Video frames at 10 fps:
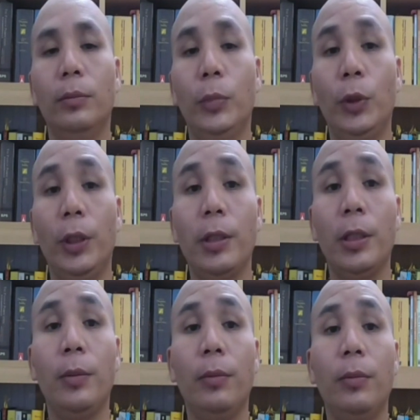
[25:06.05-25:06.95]

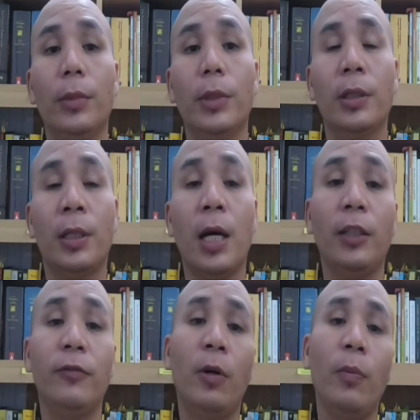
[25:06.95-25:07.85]
Buddhism
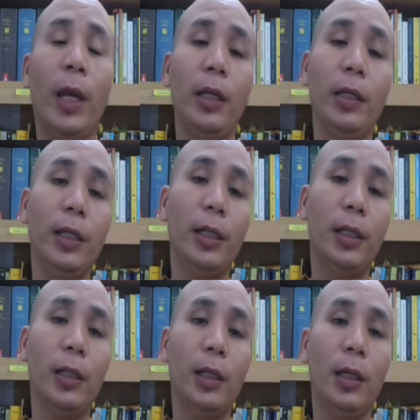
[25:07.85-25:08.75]
started from India
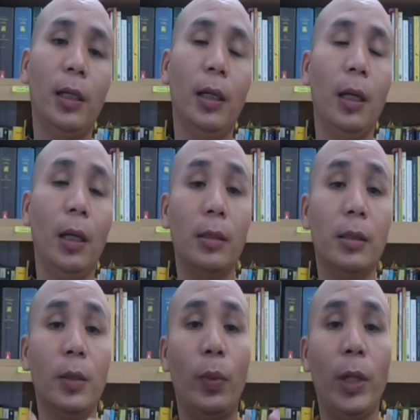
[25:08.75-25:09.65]
and
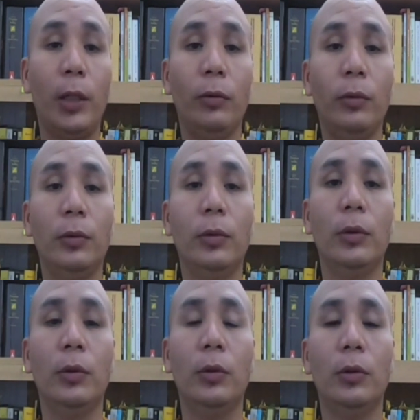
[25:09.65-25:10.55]
spread to
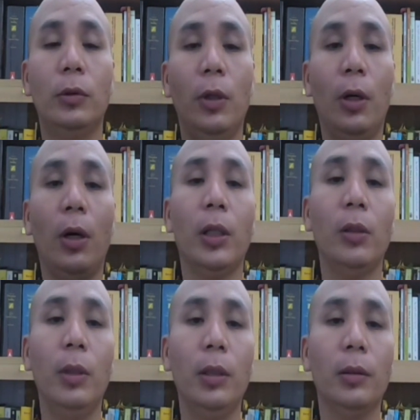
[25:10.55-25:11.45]
around the
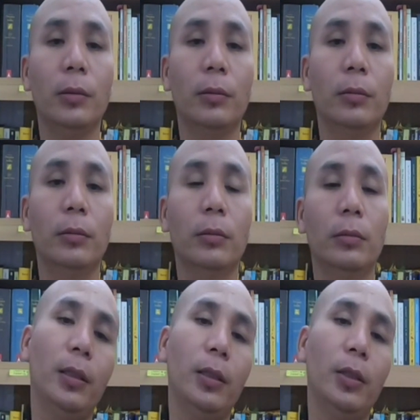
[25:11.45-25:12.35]
world,
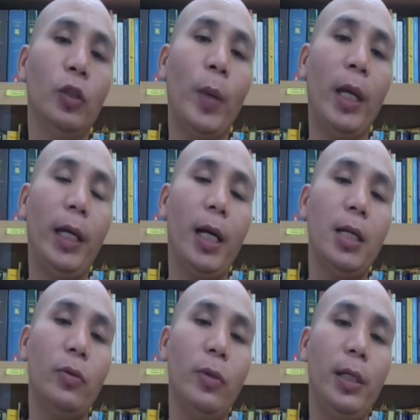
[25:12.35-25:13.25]
to many
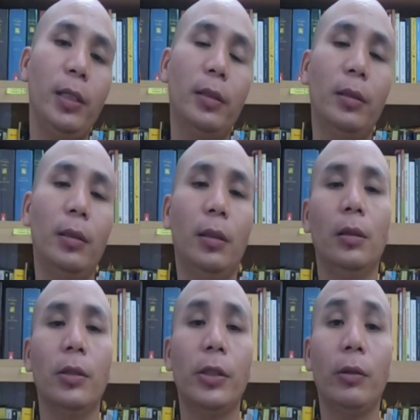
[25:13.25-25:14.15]
countries,
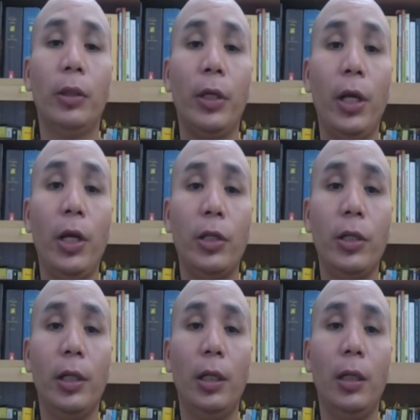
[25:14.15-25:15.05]
Southeast
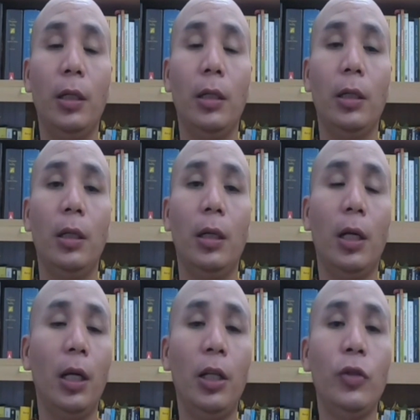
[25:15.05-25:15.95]
Asia,
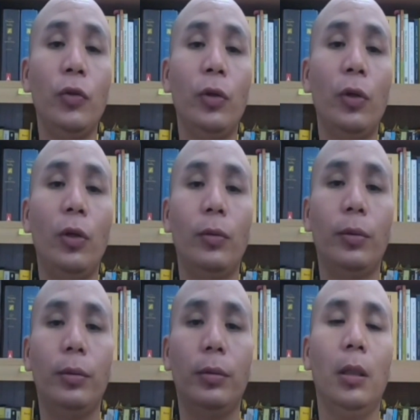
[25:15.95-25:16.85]
in Europe.
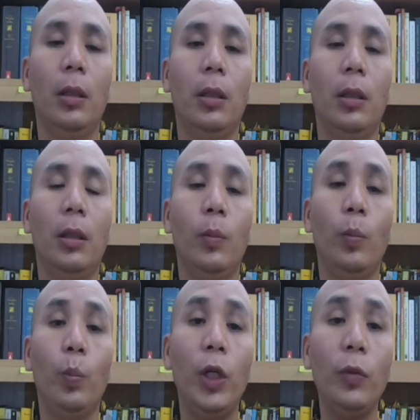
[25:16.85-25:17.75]

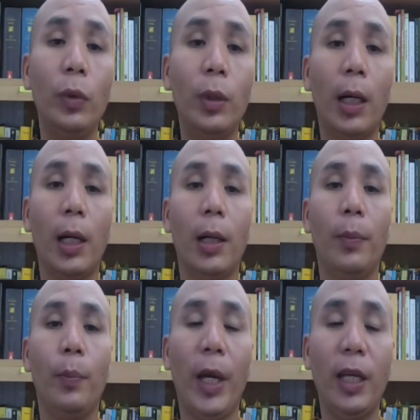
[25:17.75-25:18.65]
People are
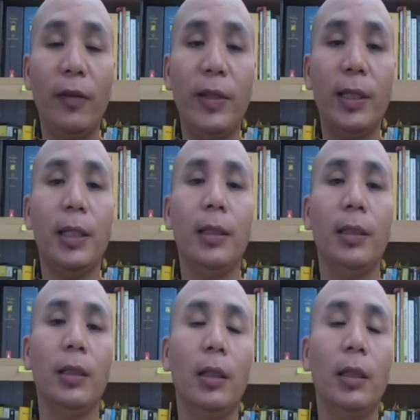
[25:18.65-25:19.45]
benefiting.